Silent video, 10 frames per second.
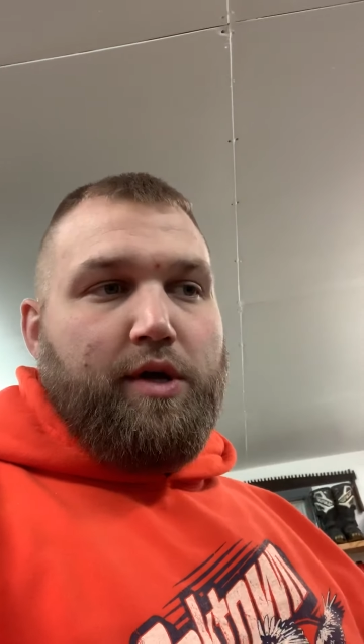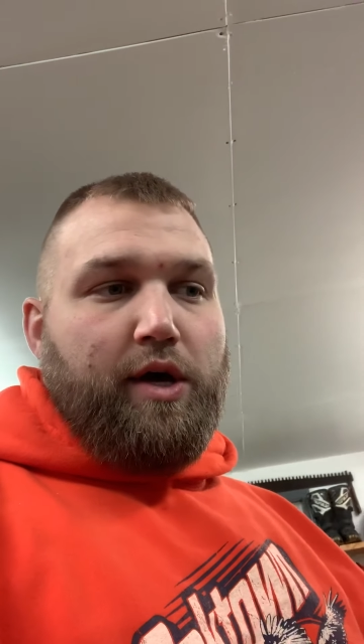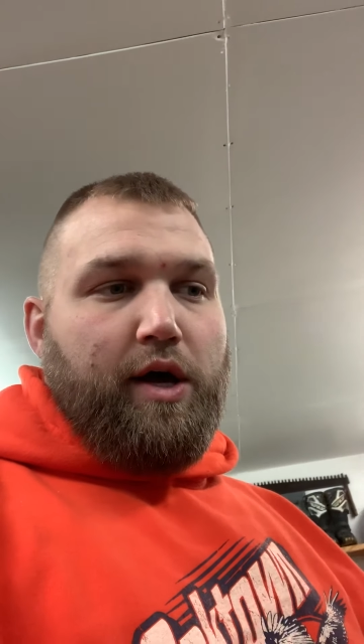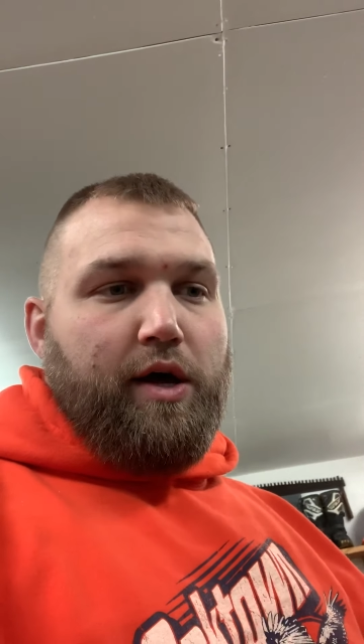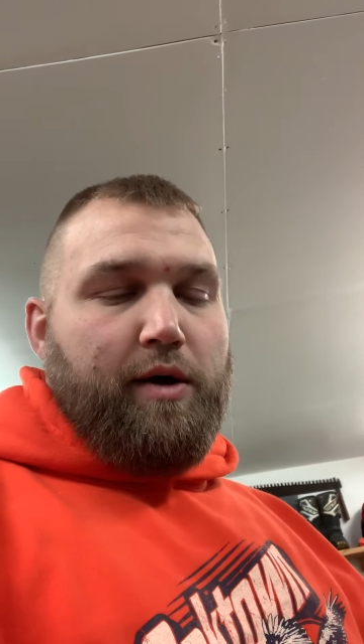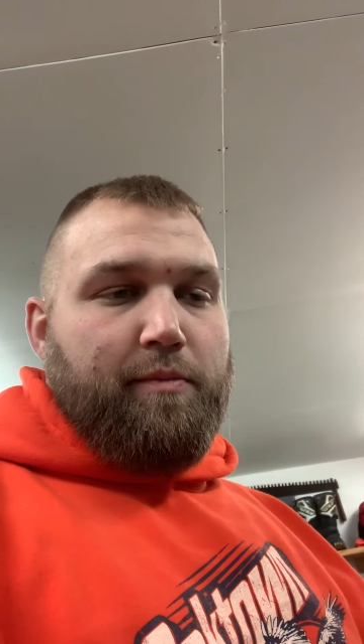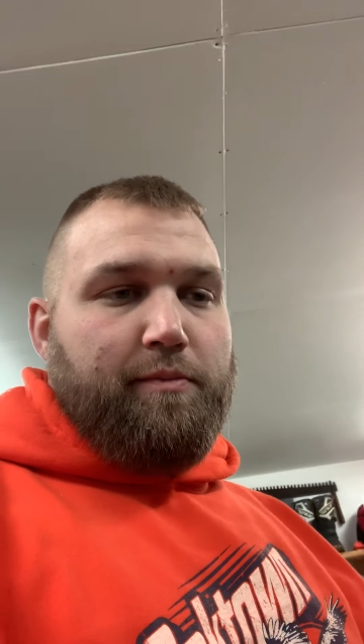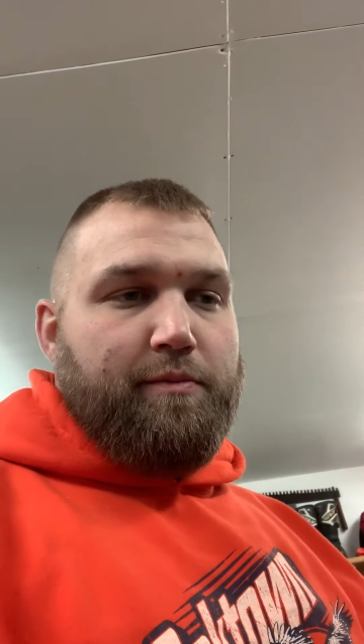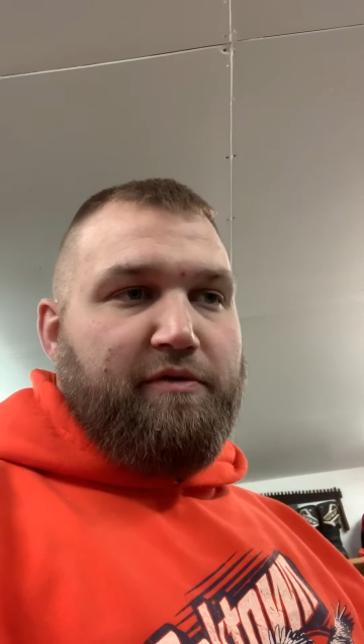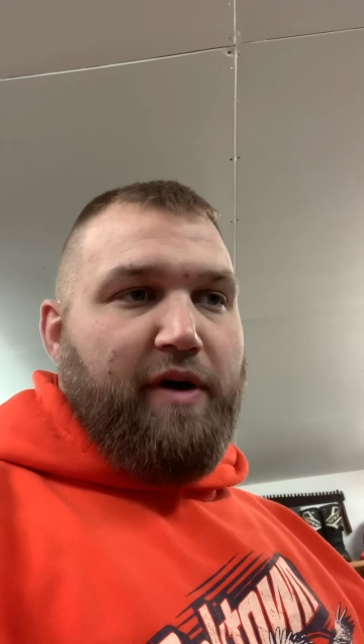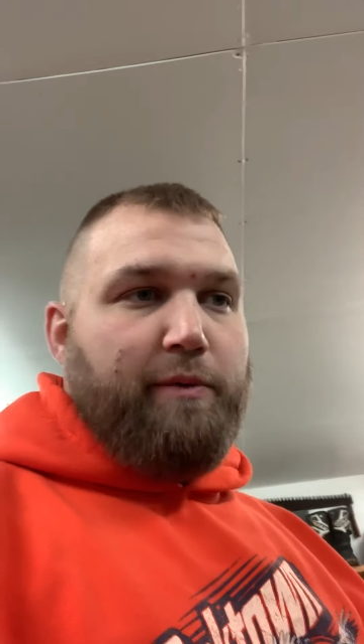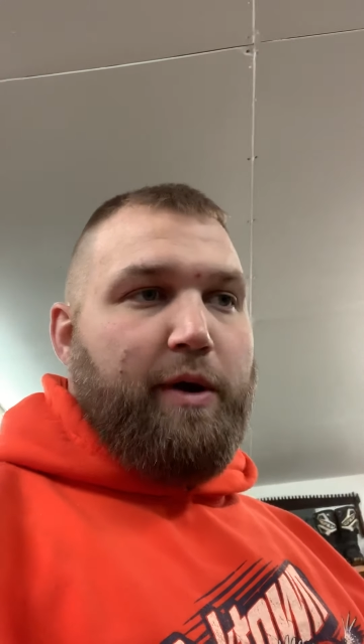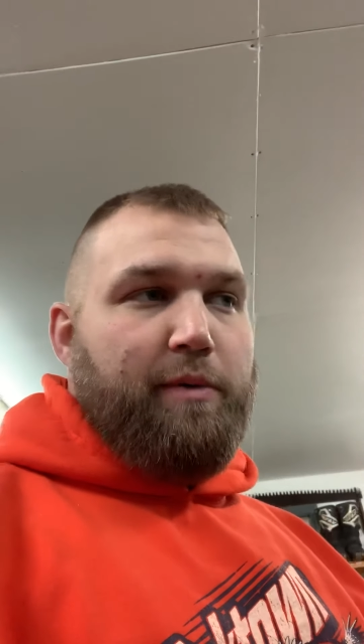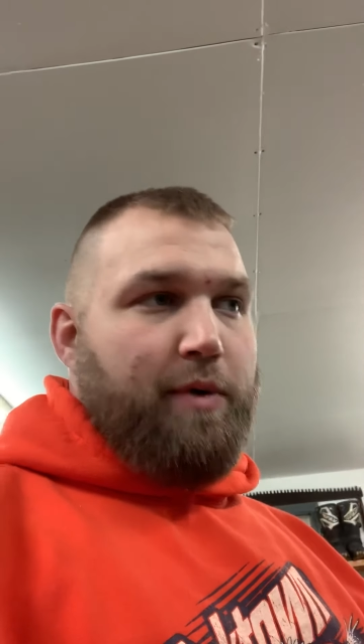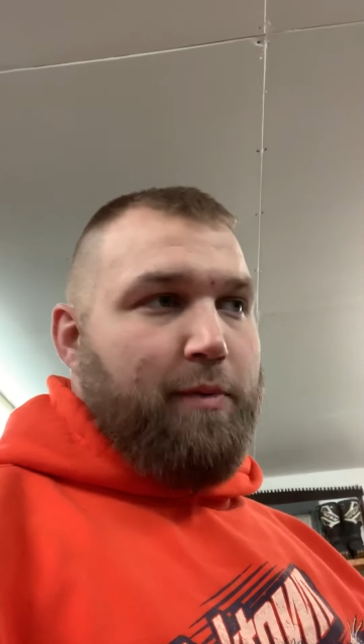I'll
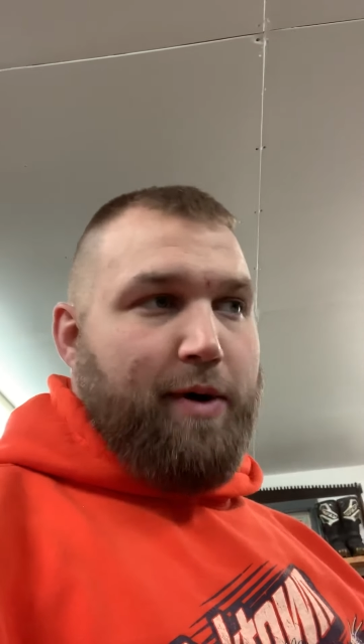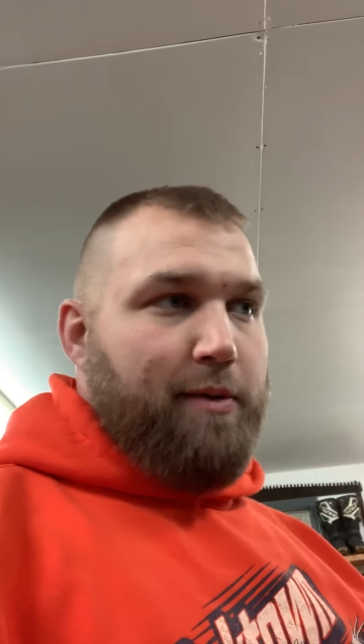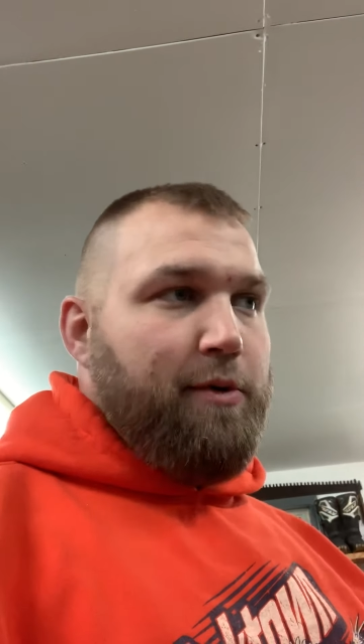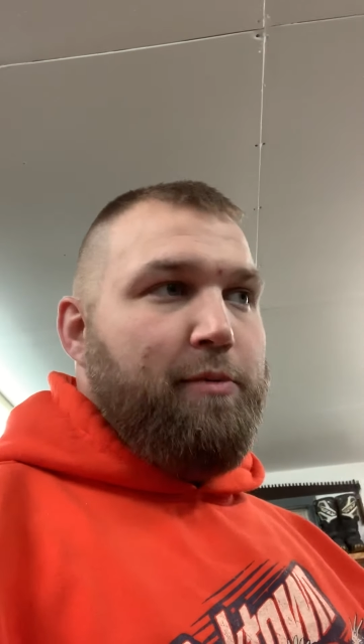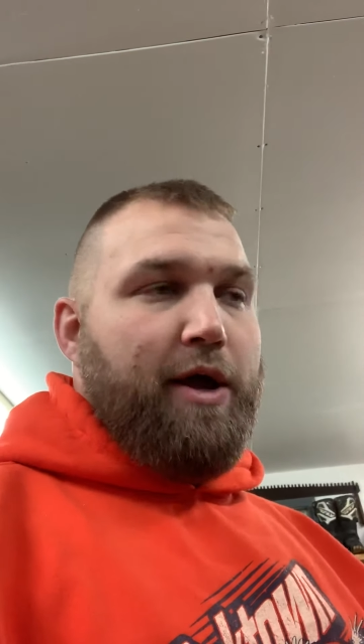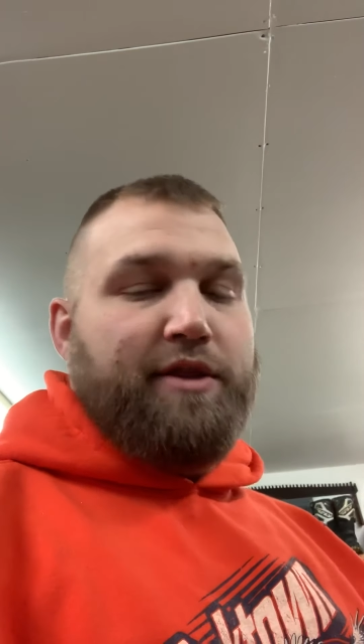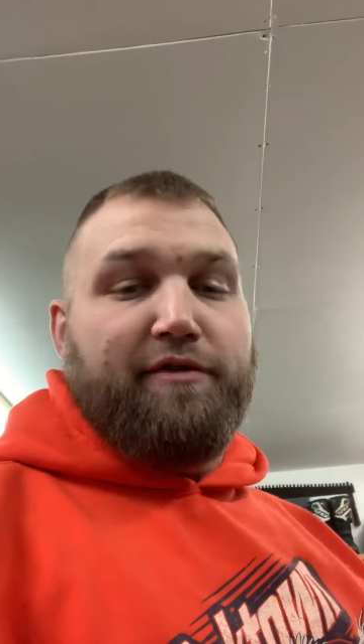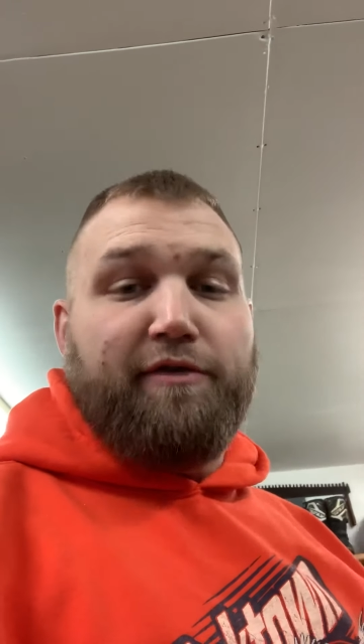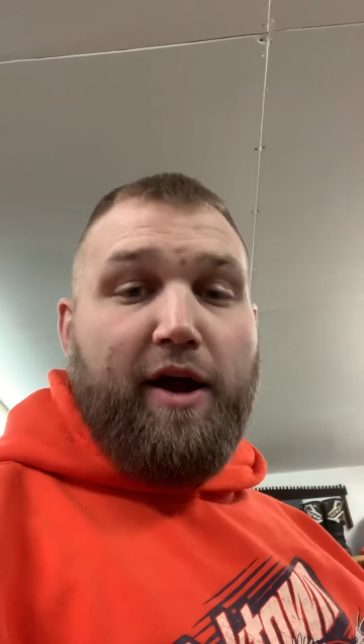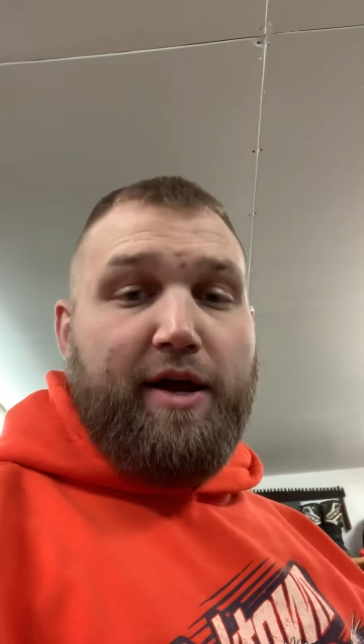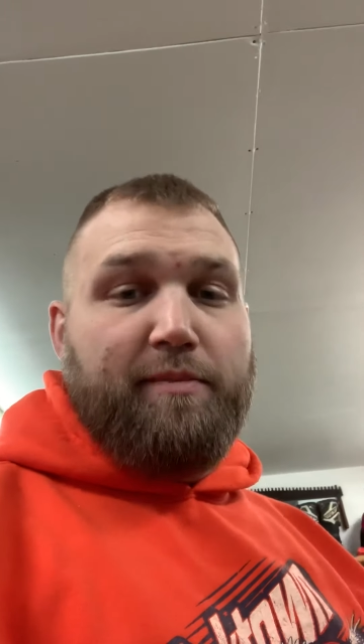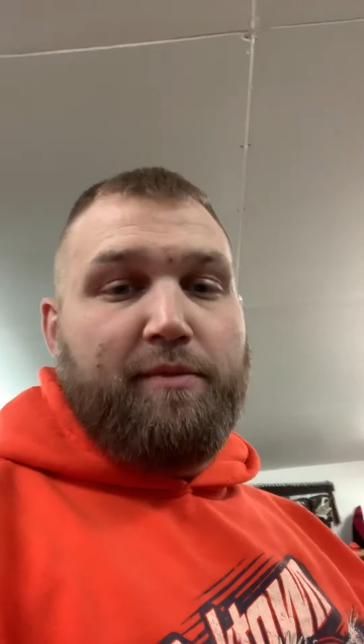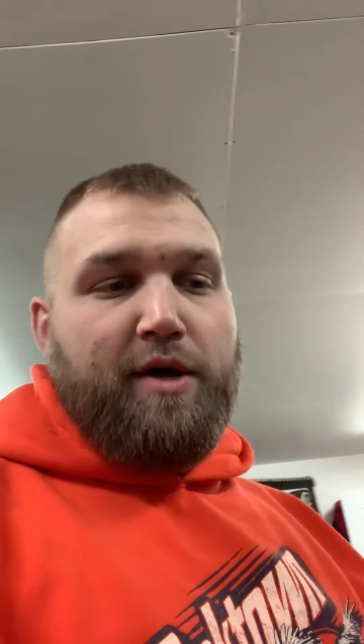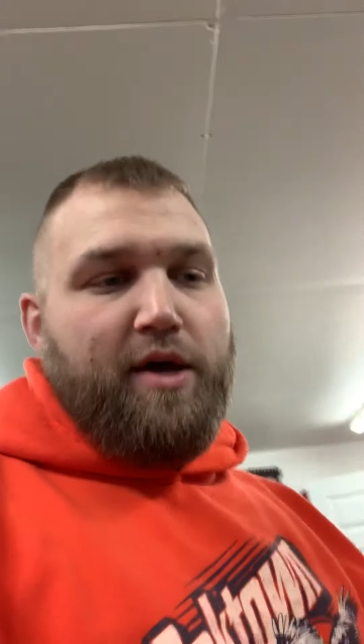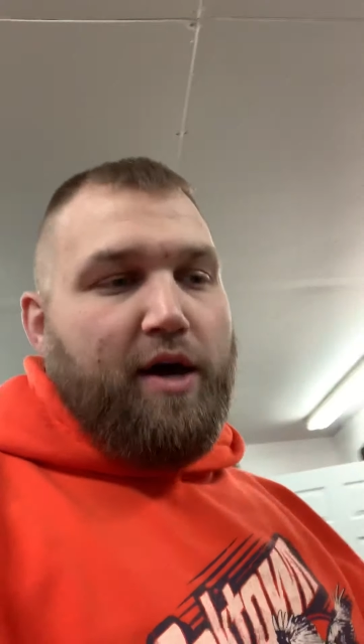probably repaint the
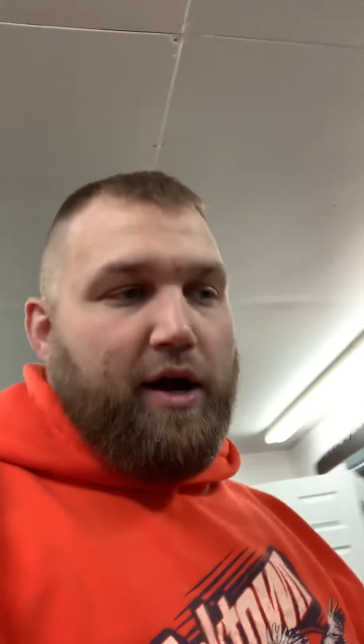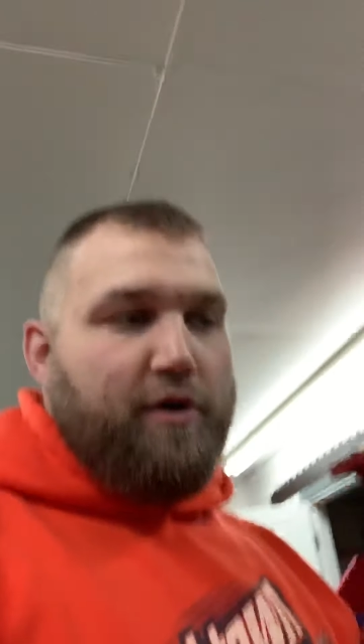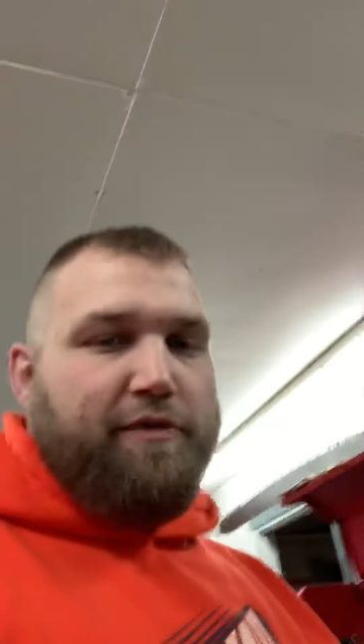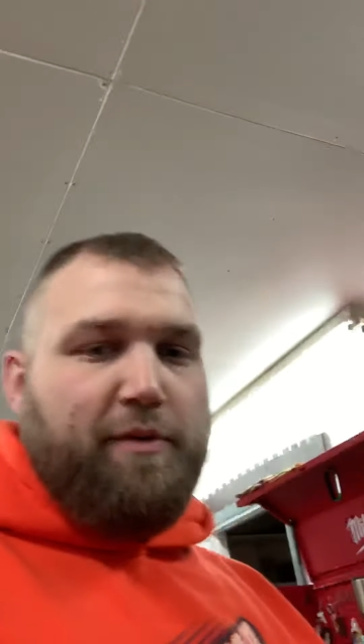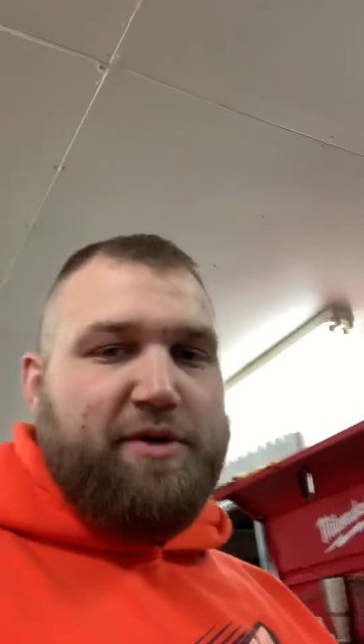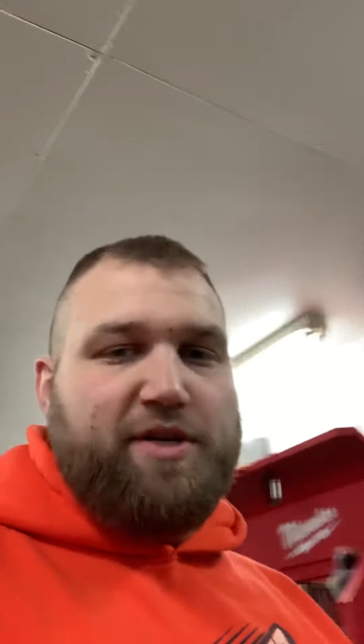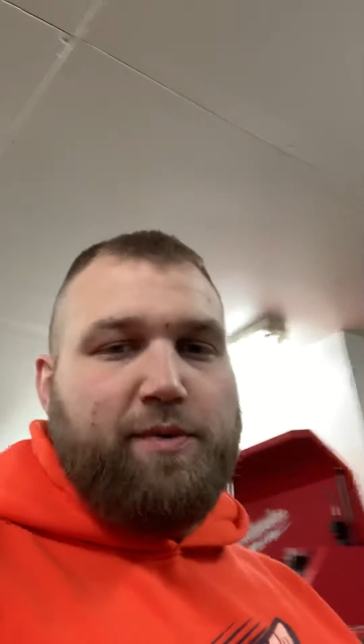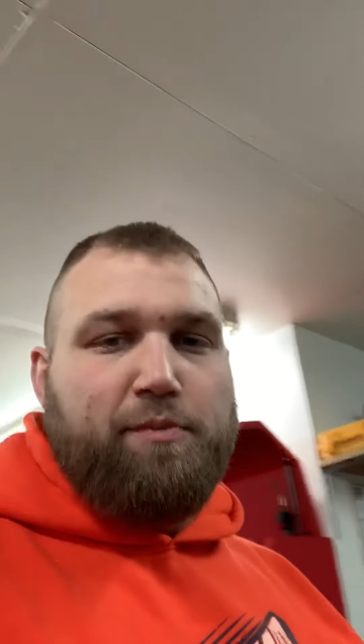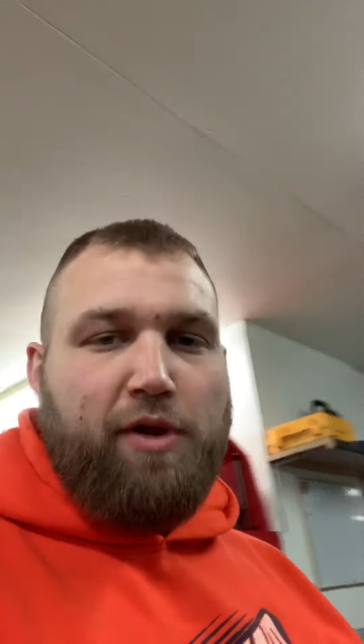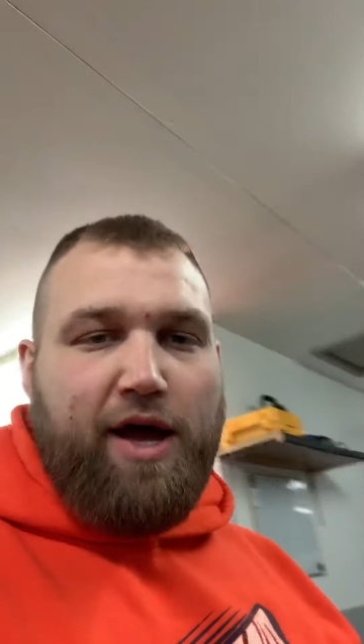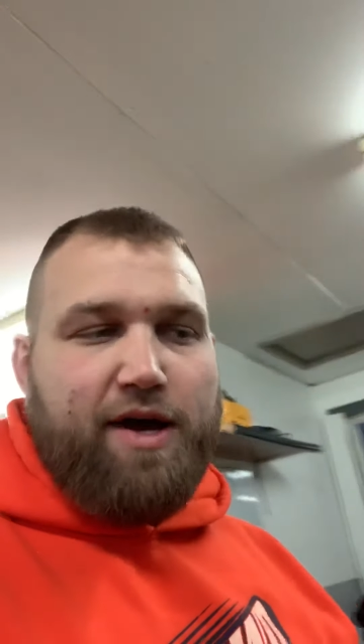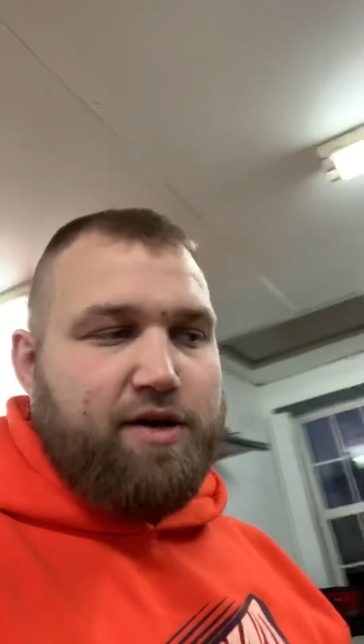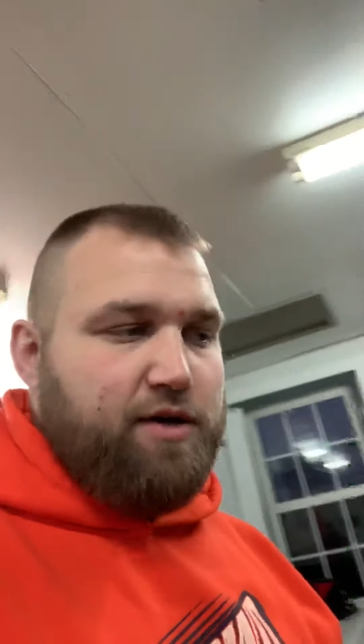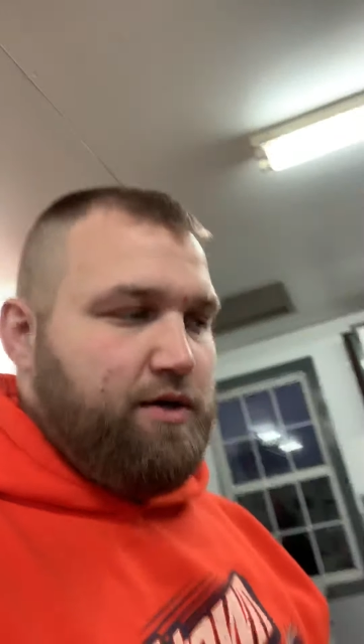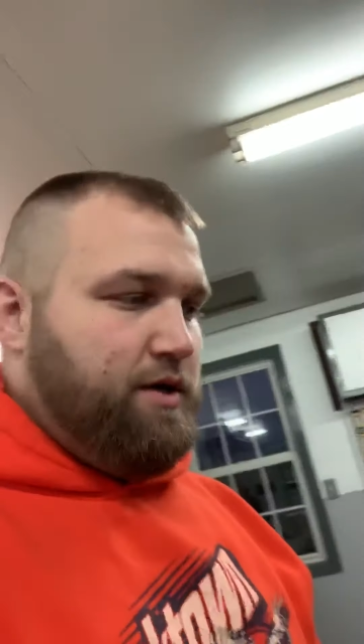frame. I don't know if I'm gonna stick with black.